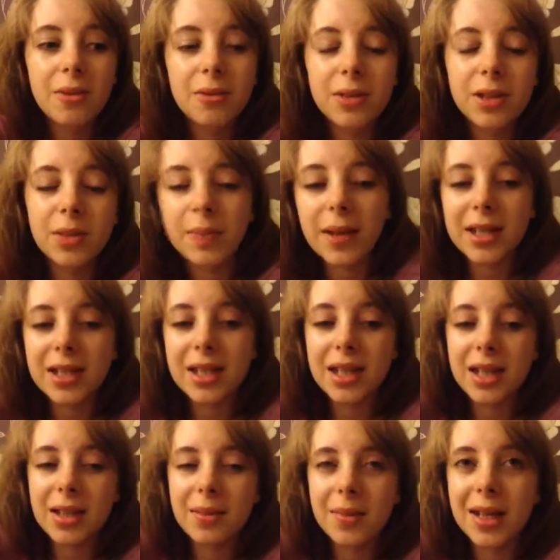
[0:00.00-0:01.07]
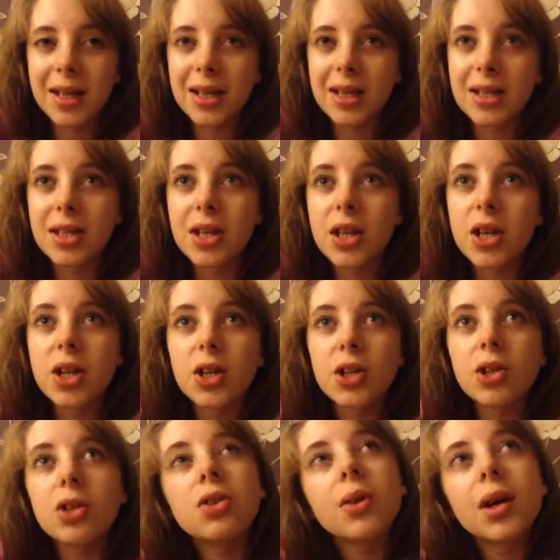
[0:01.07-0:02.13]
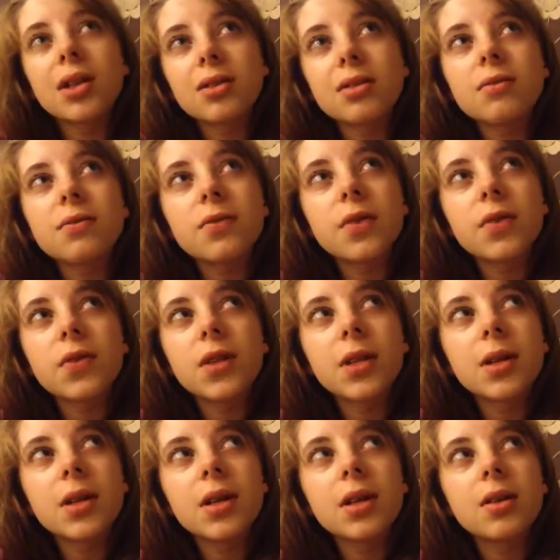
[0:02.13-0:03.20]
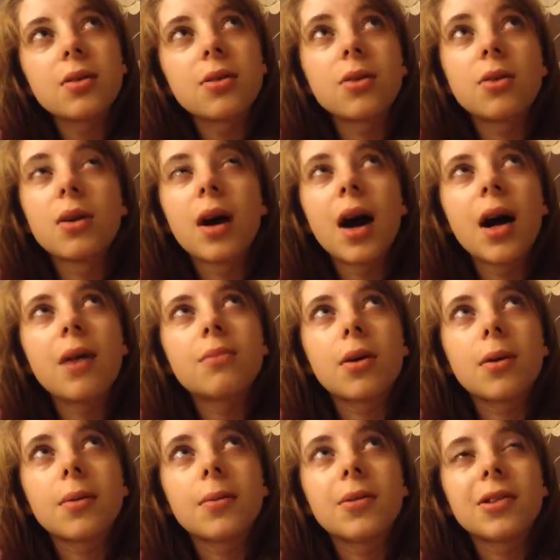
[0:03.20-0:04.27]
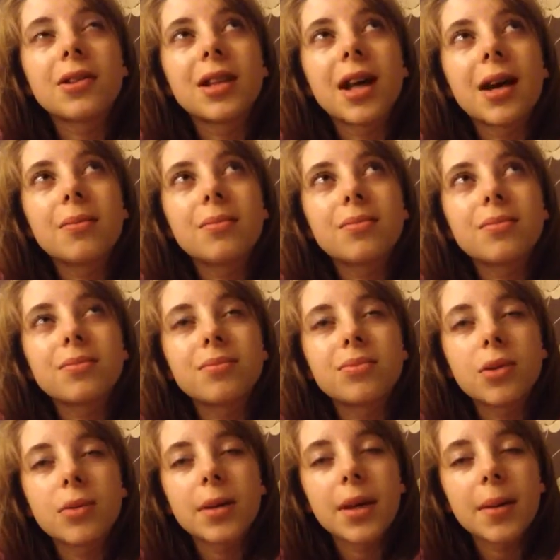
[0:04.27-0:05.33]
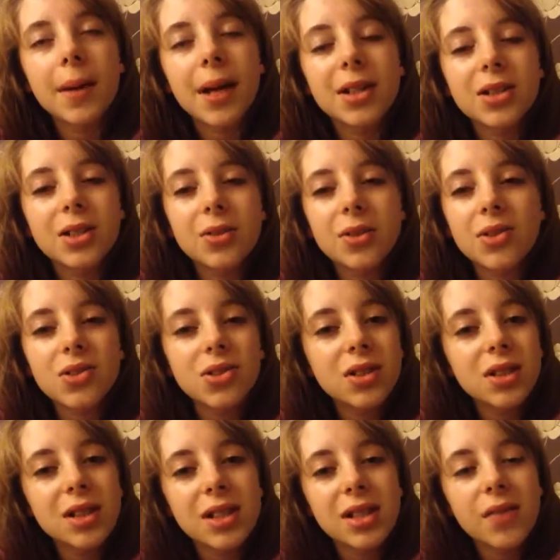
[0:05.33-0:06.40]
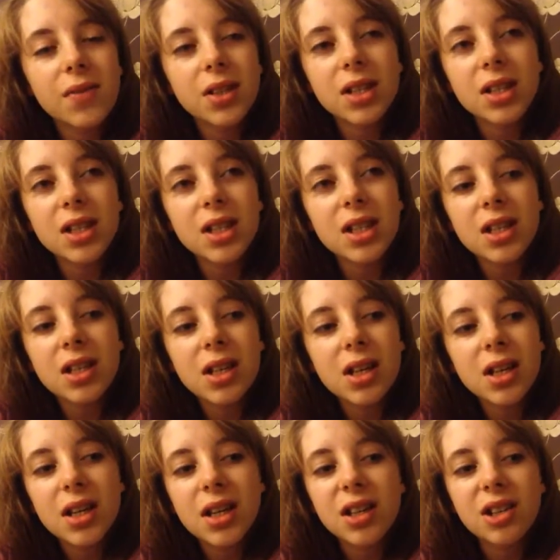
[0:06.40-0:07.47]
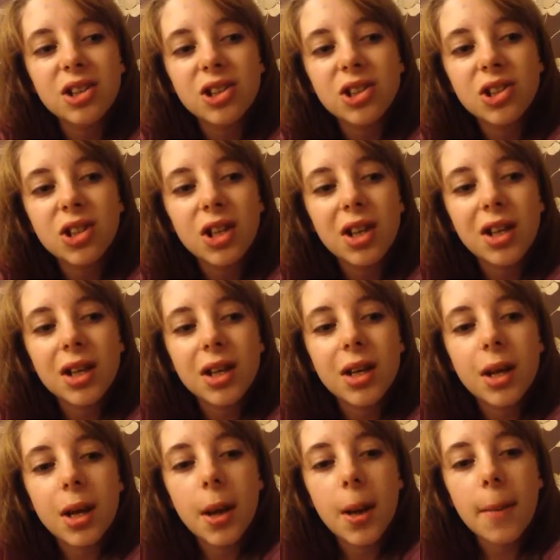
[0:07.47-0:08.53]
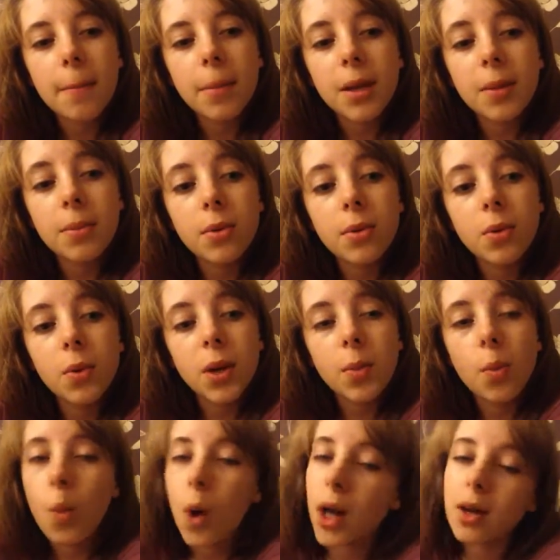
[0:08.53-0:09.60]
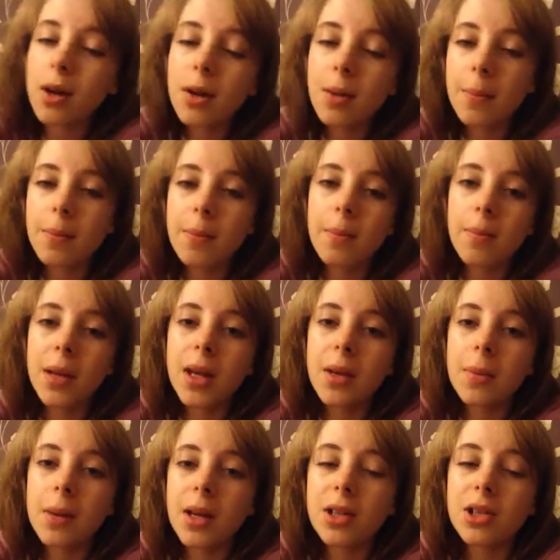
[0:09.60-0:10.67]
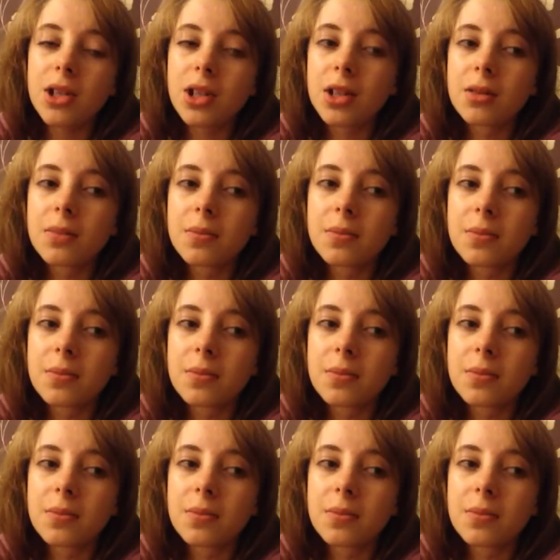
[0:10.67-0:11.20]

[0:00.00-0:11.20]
which basically means 250, or probably more than that, probably about 270-ish people in one big picture.